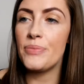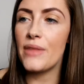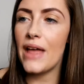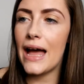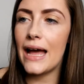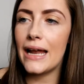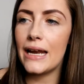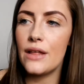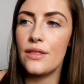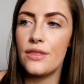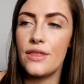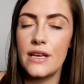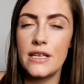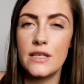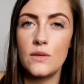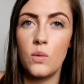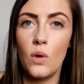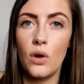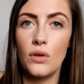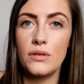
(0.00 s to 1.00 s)
and
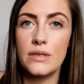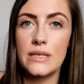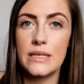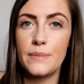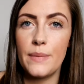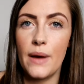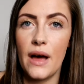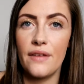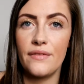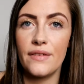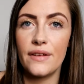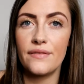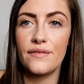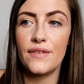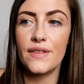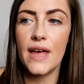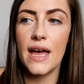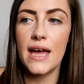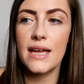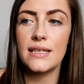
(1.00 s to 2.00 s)
this wand is perfect
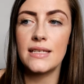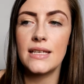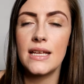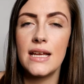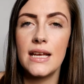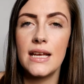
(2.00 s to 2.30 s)
for that.